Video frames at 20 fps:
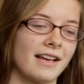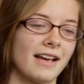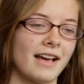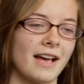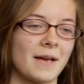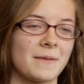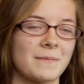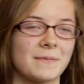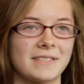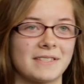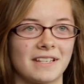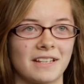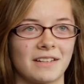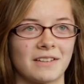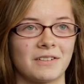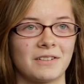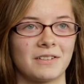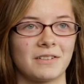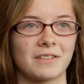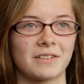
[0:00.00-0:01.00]
I'm
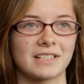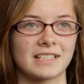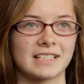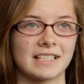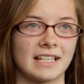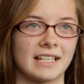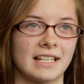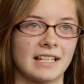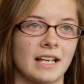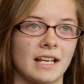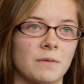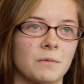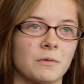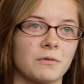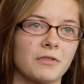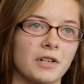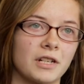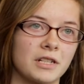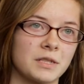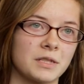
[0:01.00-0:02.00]
Sailor Dukes and I'm a
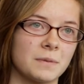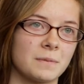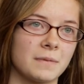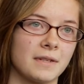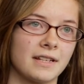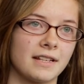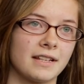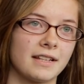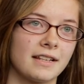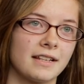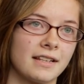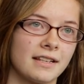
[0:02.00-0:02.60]
freshman.